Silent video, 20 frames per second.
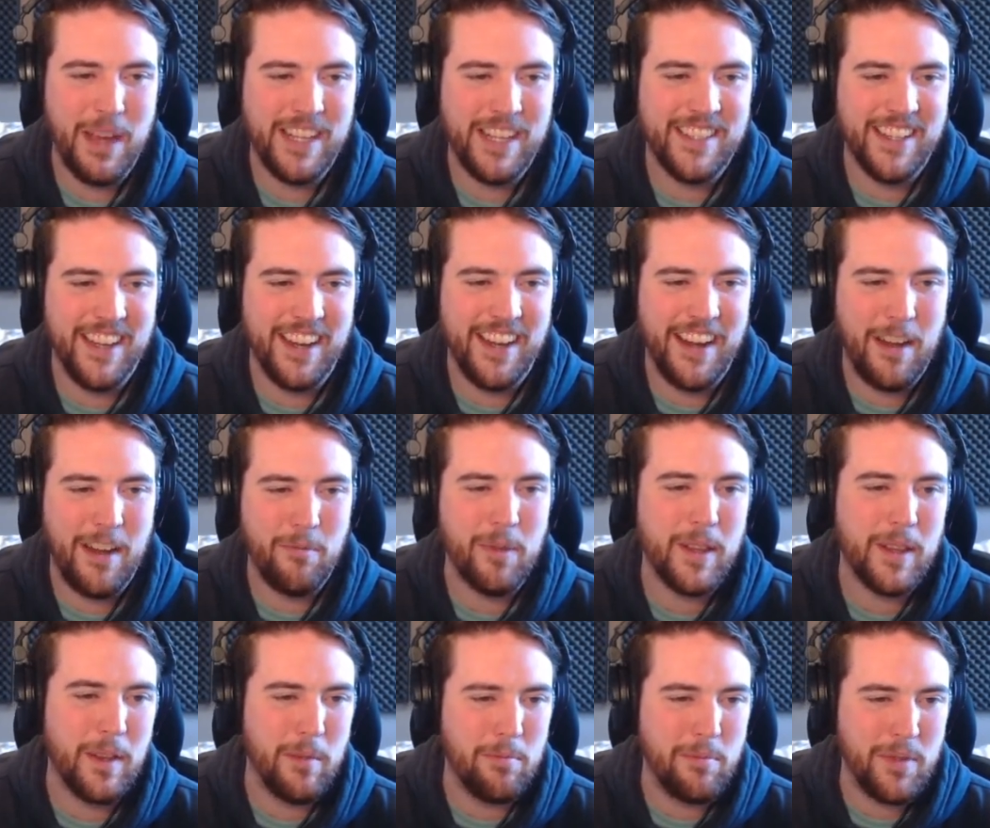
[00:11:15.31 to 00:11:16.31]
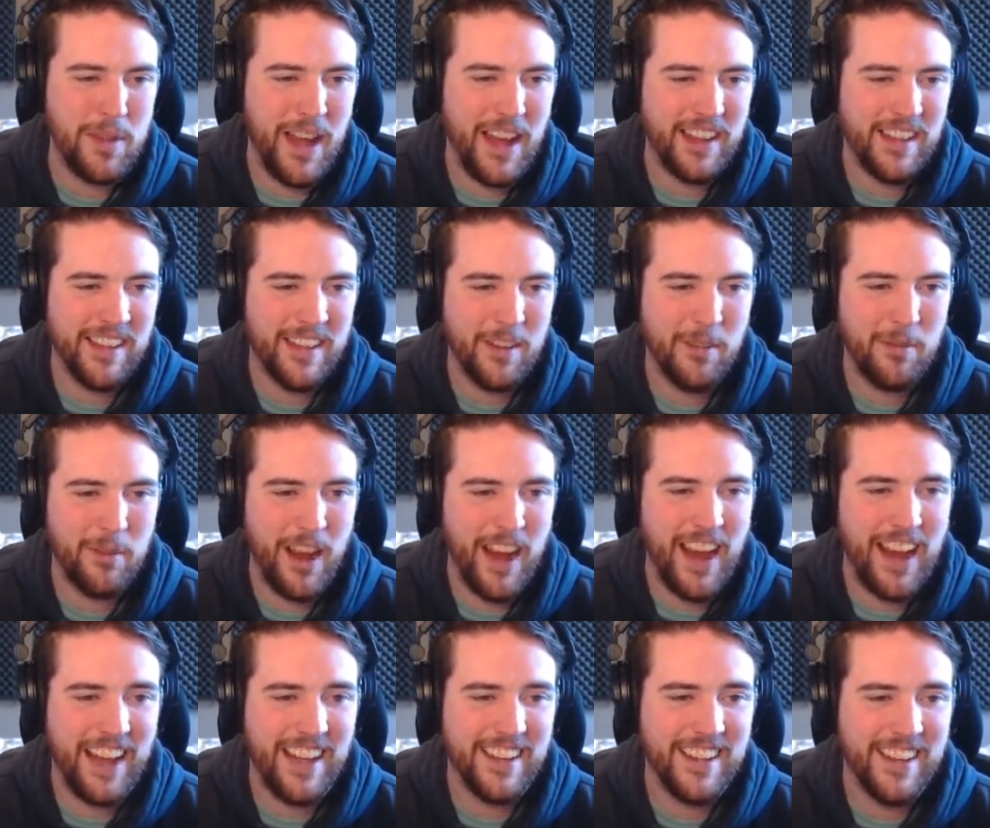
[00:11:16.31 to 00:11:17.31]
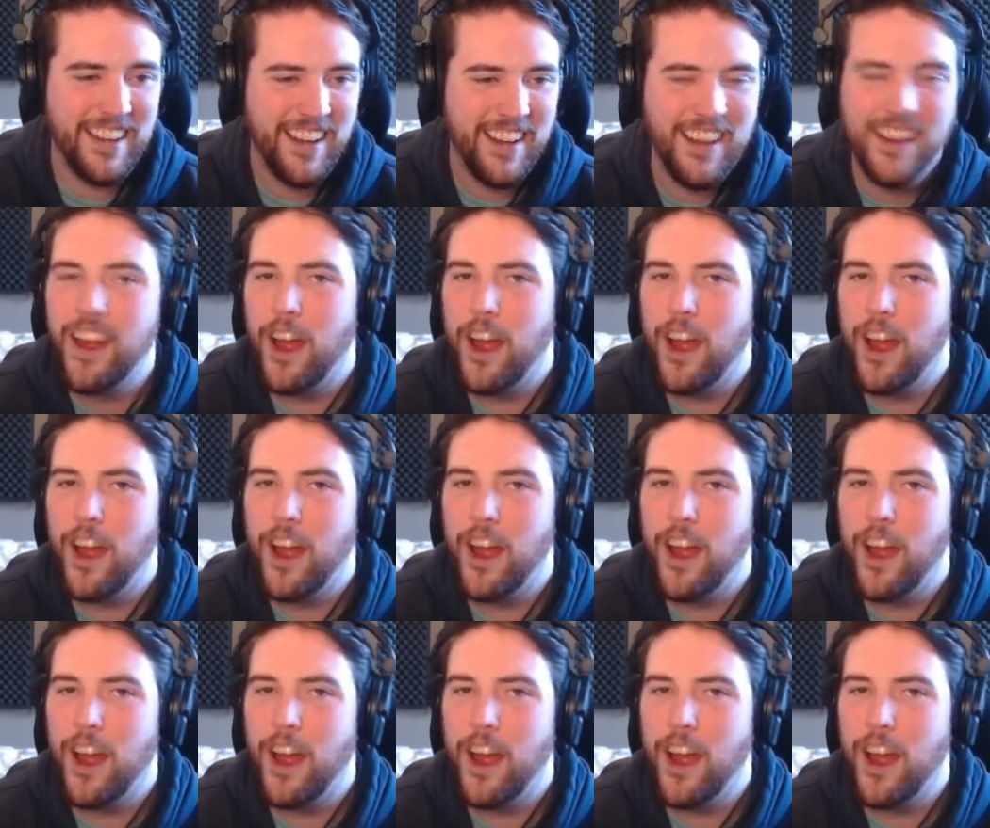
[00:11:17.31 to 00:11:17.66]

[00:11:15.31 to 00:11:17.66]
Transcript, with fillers: mixing it in with the blood and the rain.